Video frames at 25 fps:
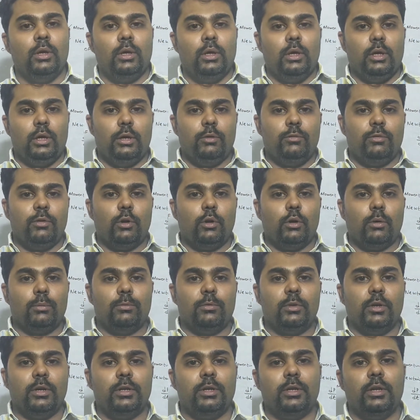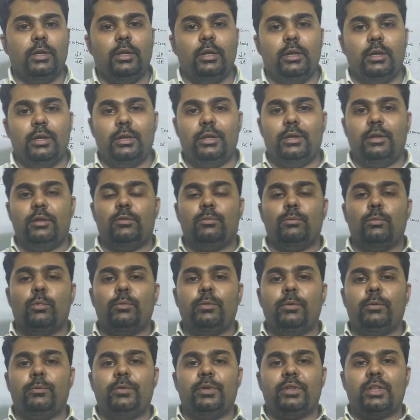If an object is
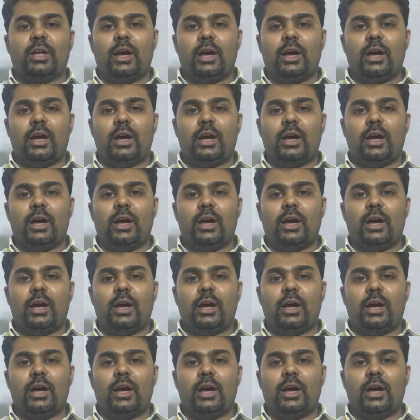moving with